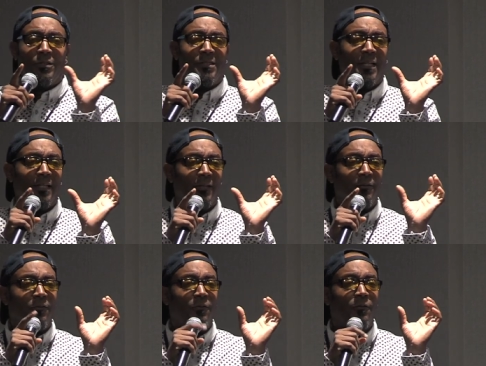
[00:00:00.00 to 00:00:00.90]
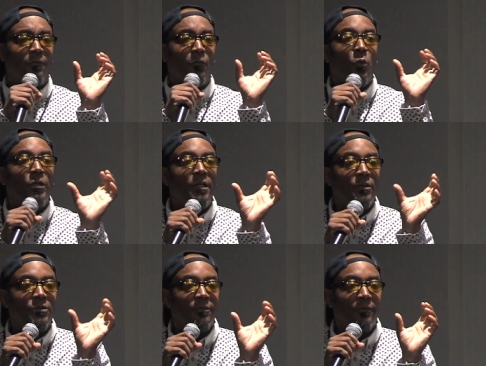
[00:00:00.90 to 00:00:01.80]
you say, like 40
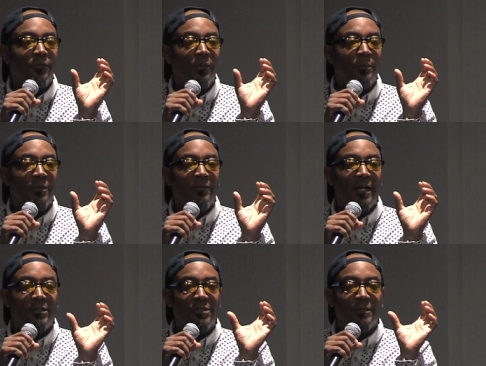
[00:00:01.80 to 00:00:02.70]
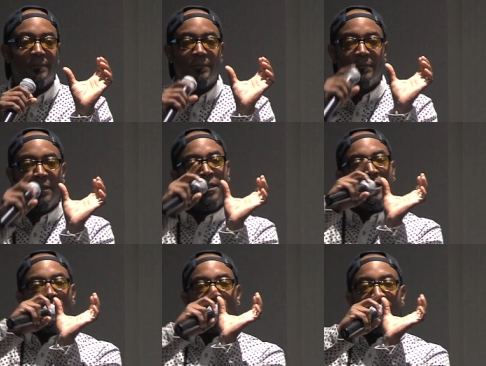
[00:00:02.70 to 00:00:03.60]
years of affirmative action
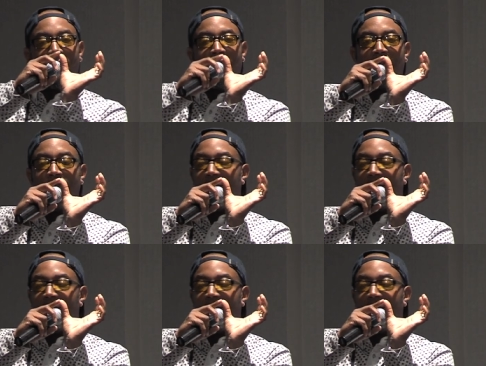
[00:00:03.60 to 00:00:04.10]
within that